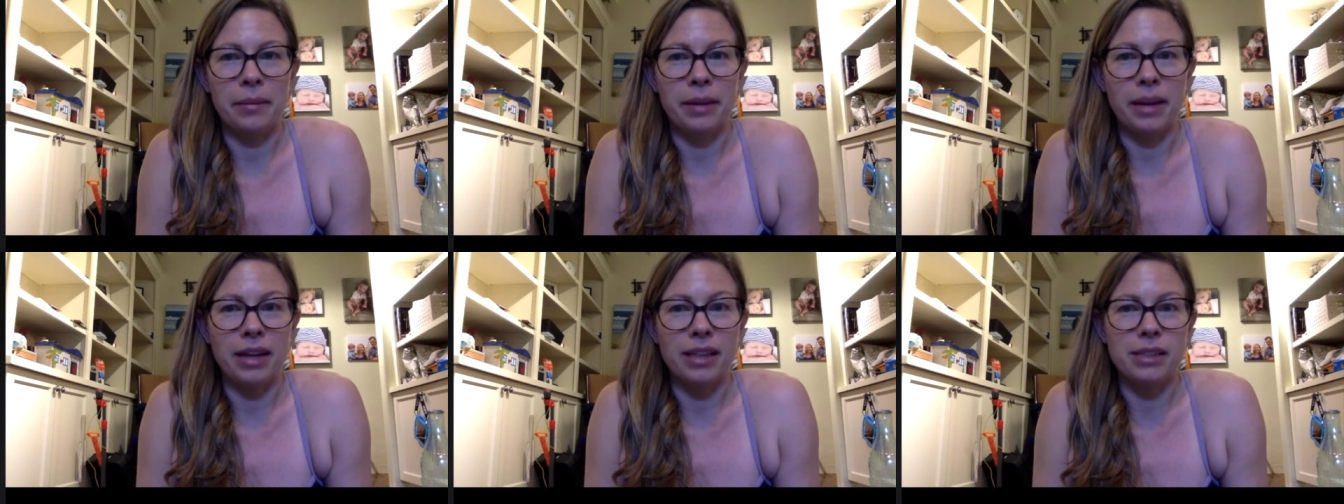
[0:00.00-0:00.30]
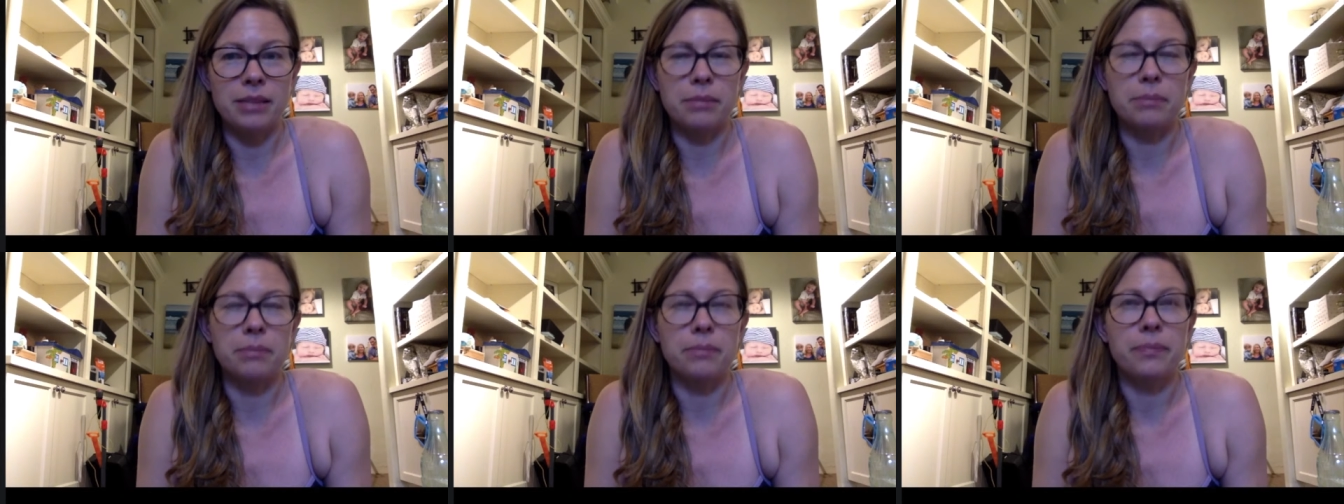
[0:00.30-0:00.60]

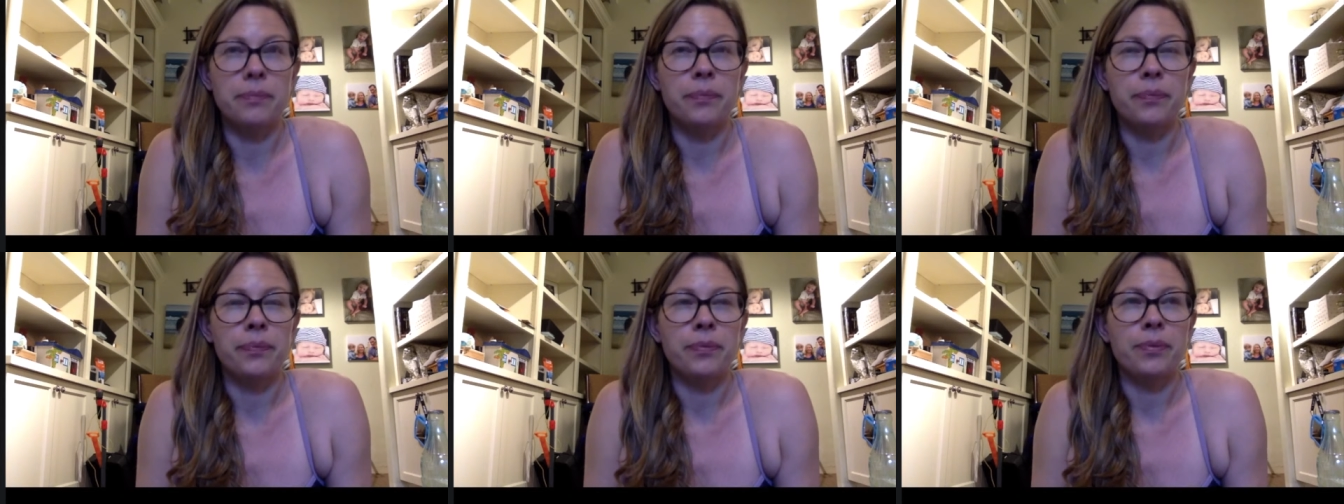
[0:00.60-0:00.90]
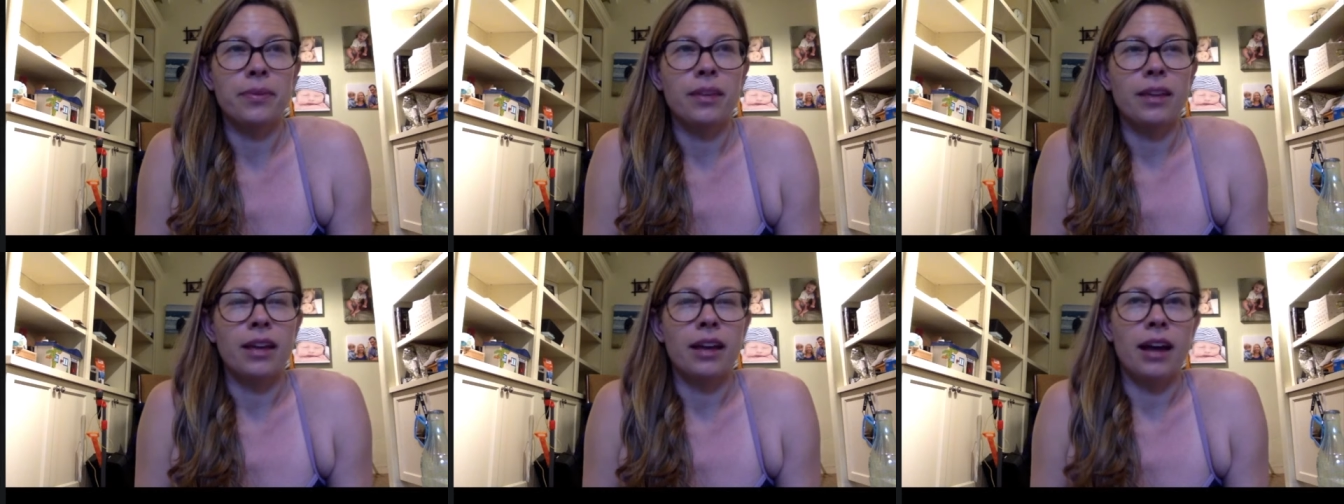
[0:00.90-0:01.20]
As
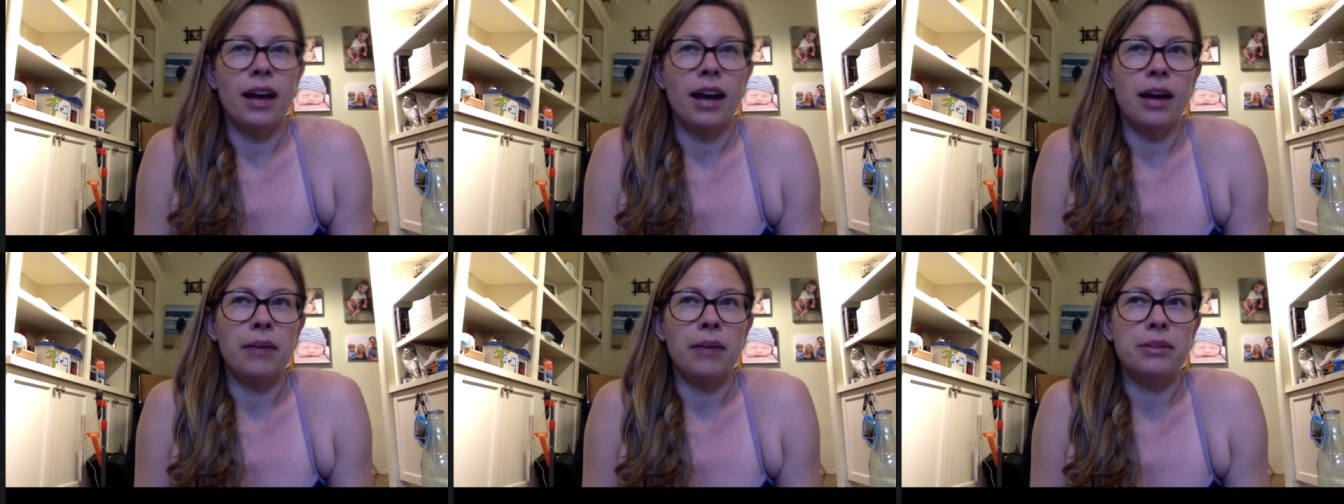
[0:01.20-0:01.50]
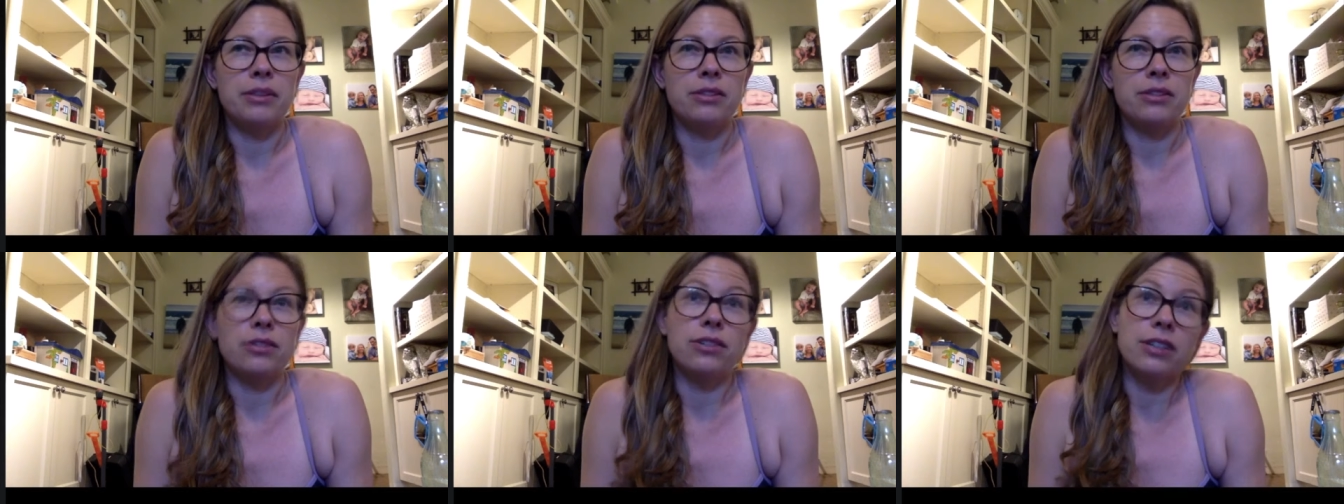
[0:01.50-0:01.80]
I
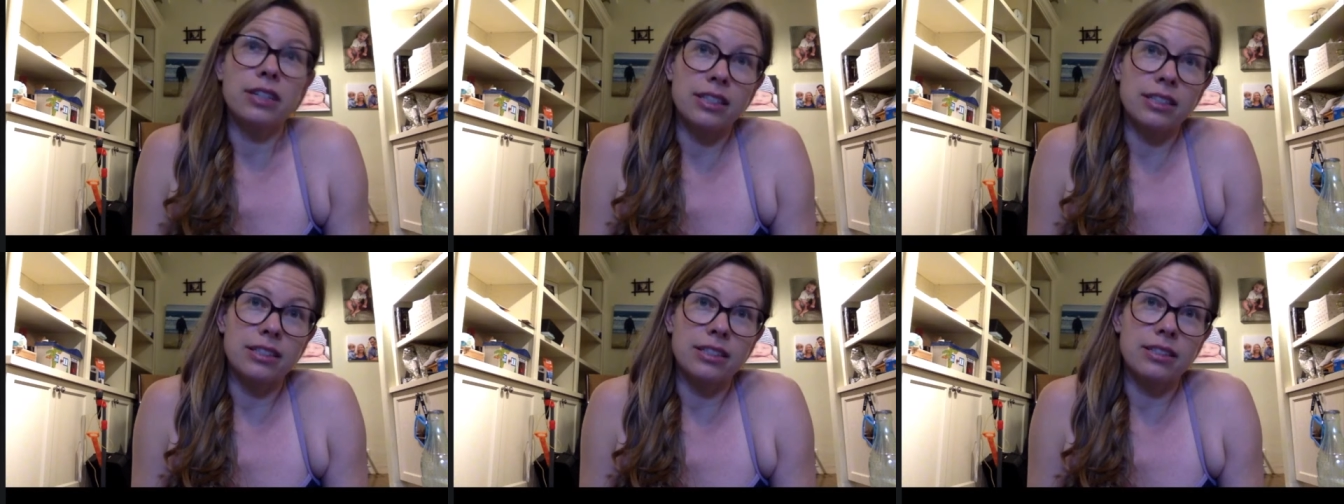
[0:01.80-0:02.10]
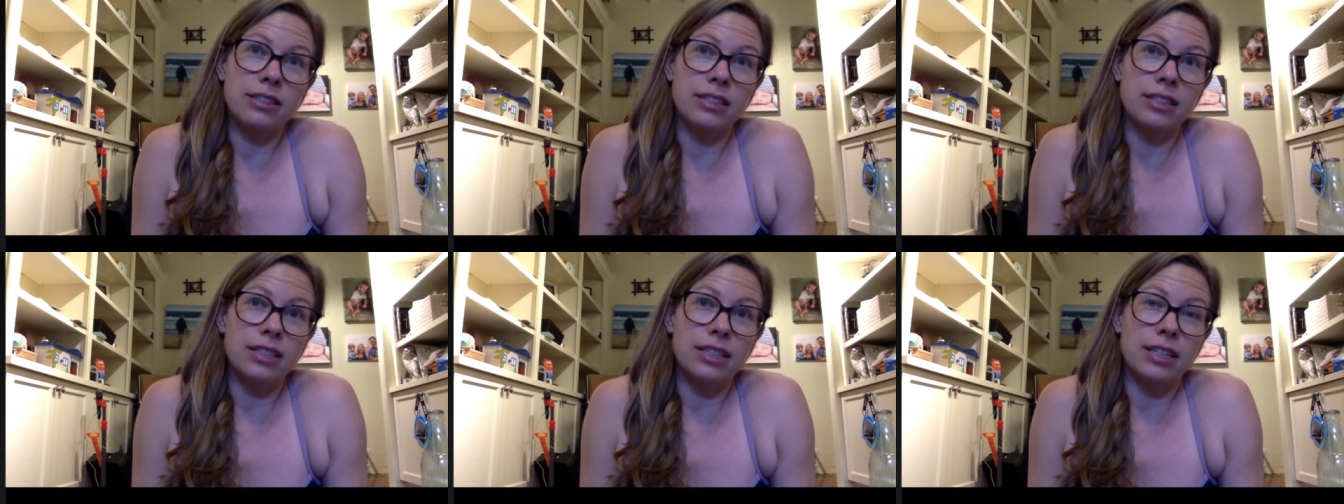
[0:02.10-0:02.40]
was a
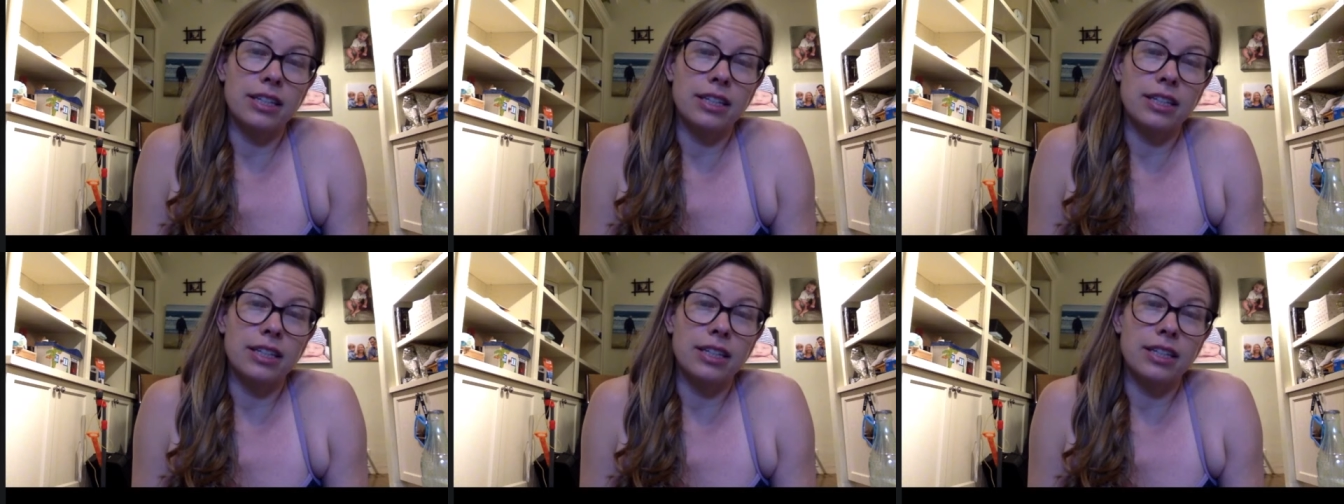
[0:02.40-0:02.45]
circus